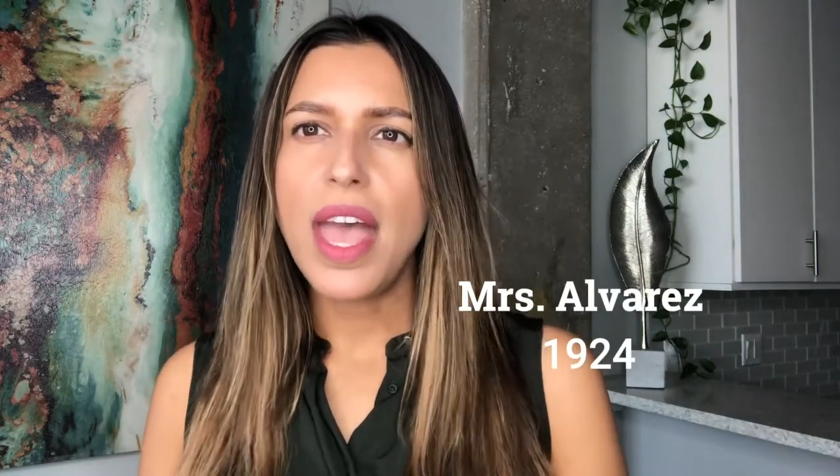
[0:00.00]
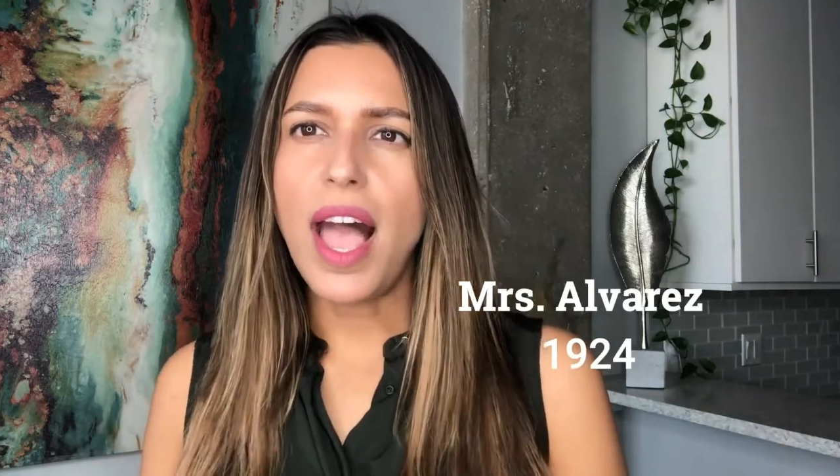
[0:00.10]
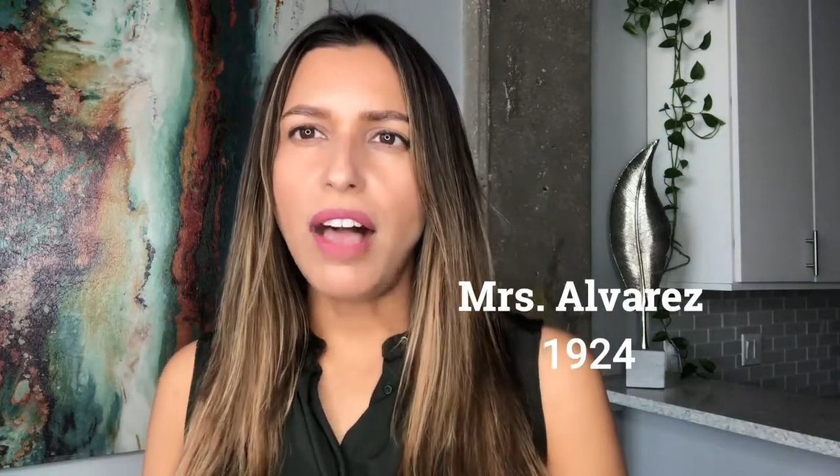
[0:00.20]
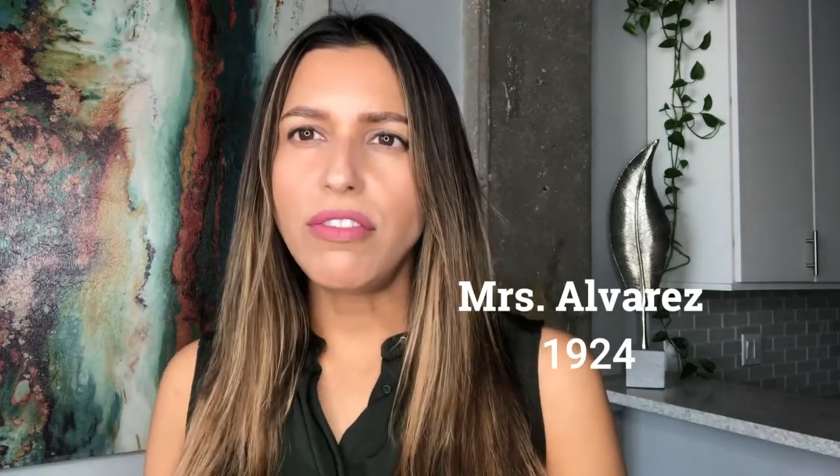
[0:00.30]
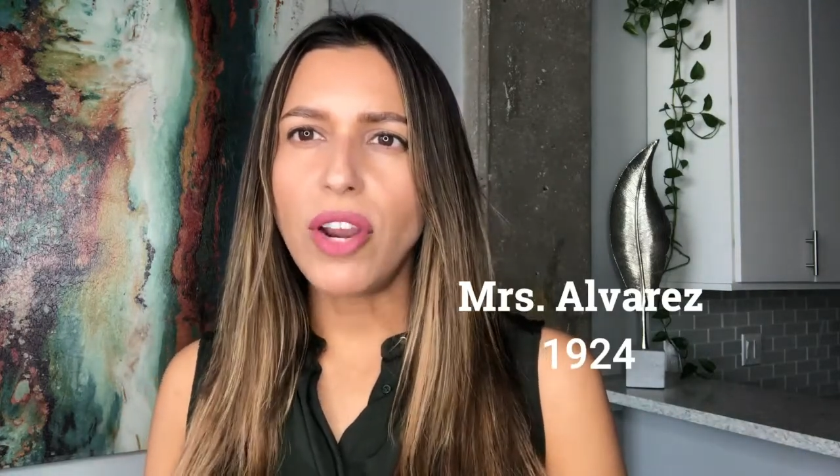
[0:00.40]

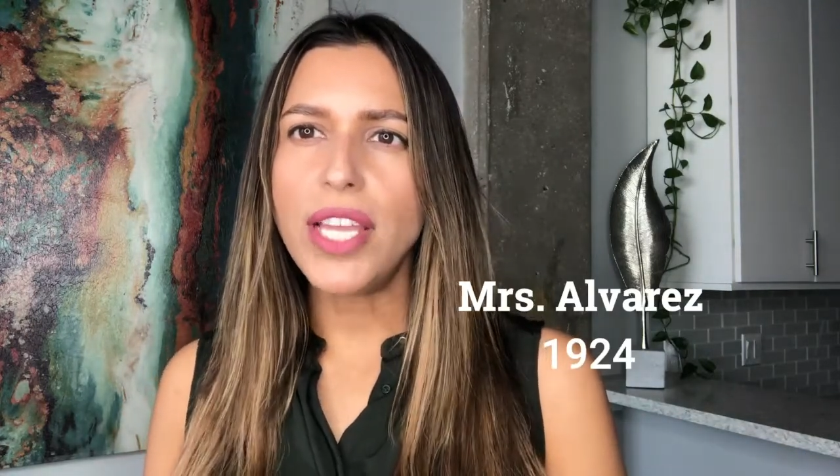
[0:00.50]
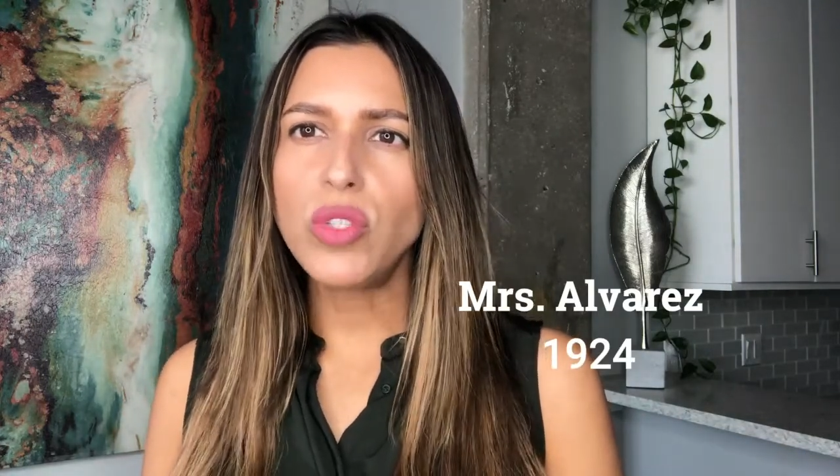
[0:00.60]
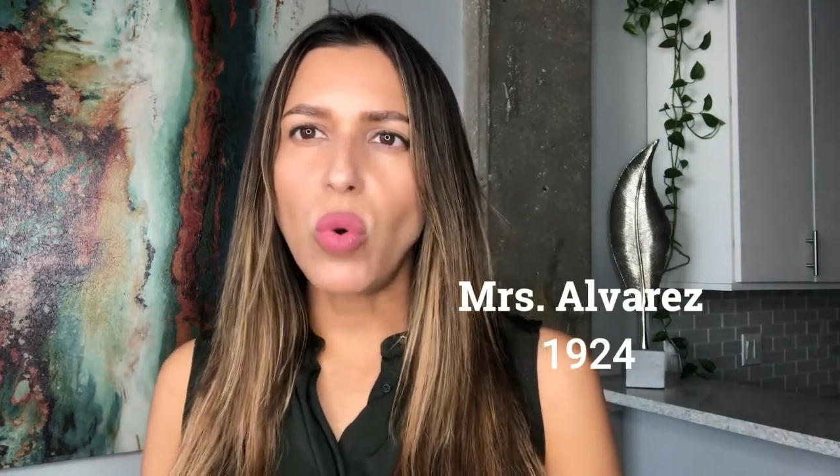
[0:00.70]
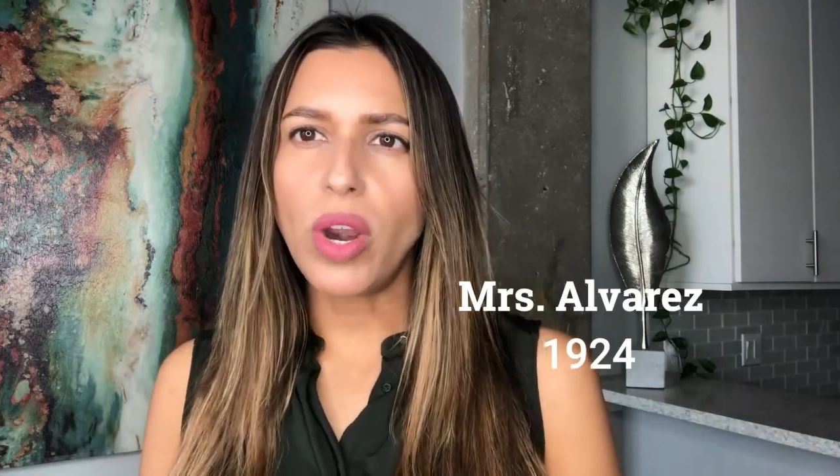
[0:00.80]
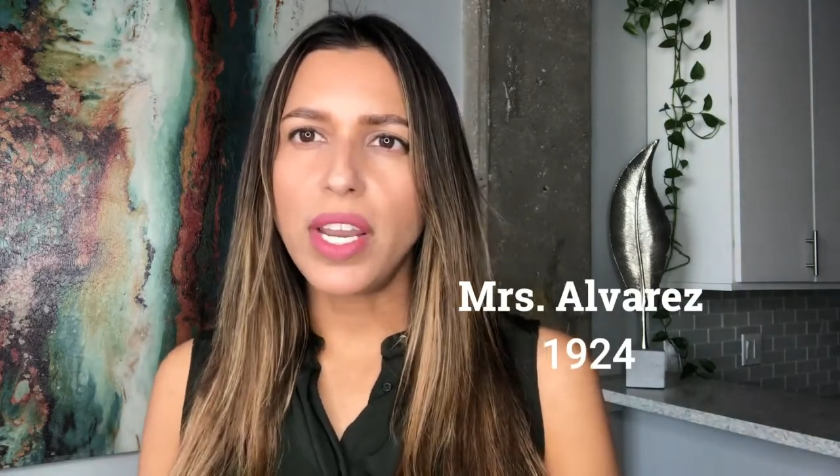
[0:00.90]
Alvarez
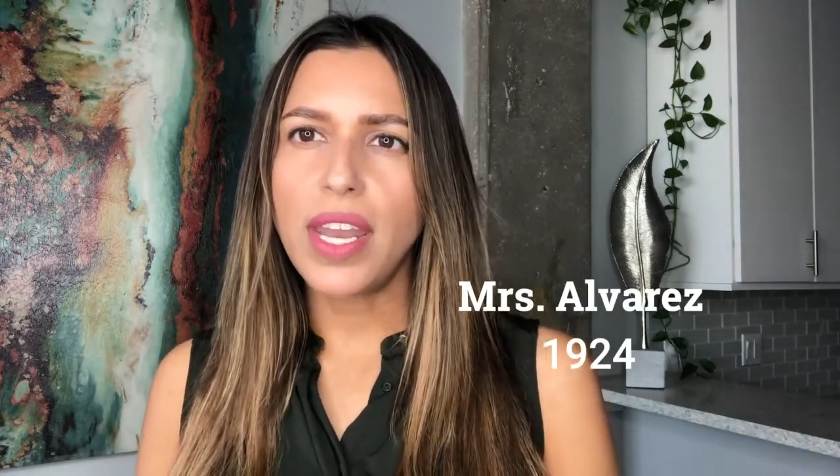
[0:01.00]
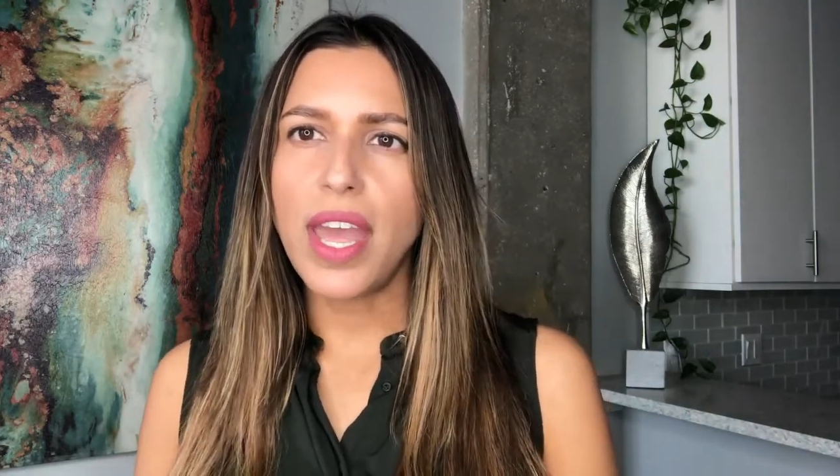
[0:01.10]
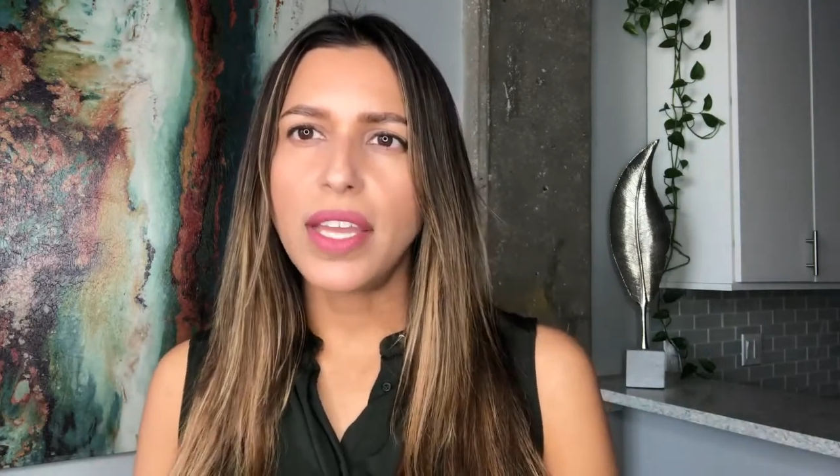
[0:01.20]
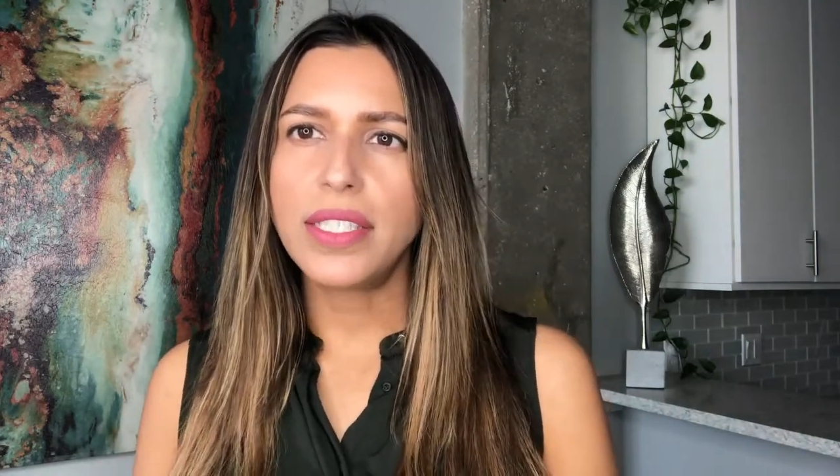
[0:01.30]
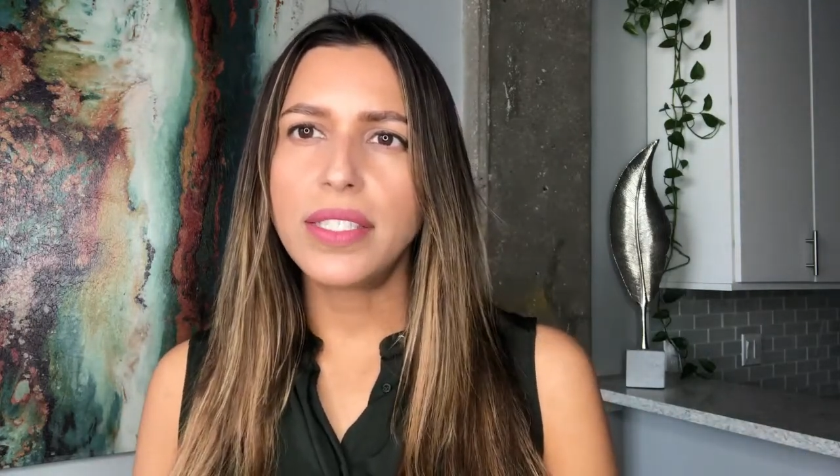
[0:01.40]

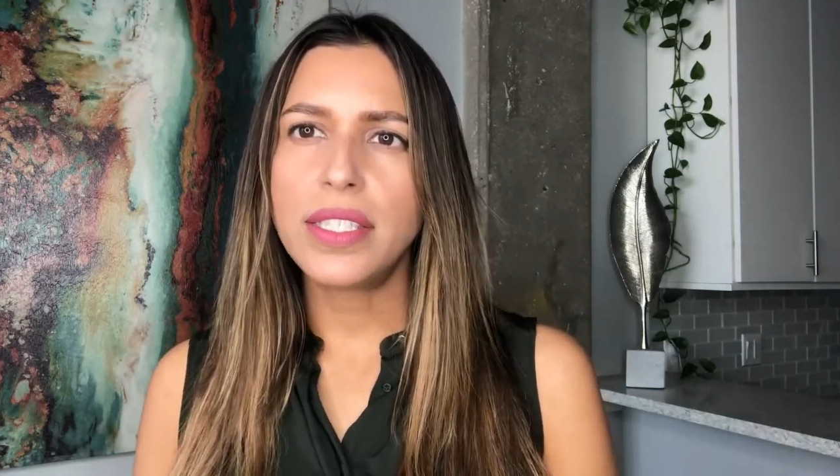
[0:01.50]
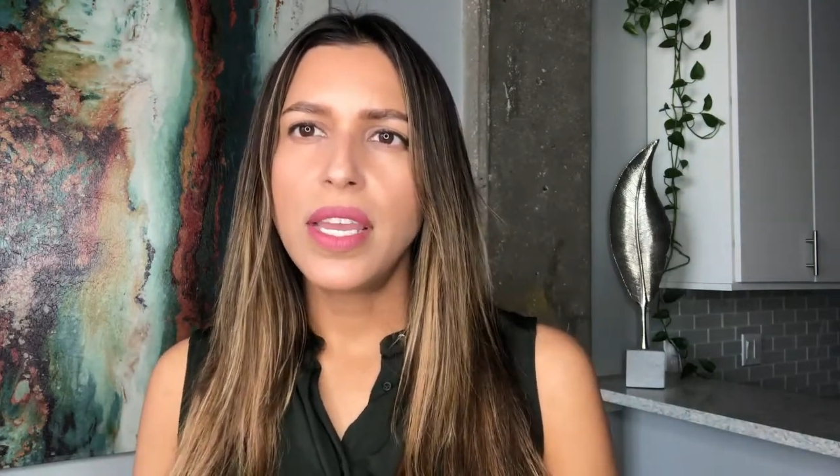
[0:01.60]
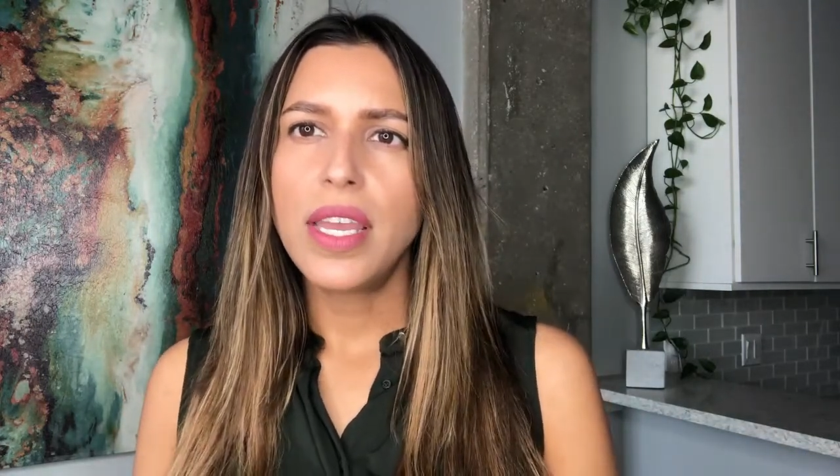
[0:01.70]
organized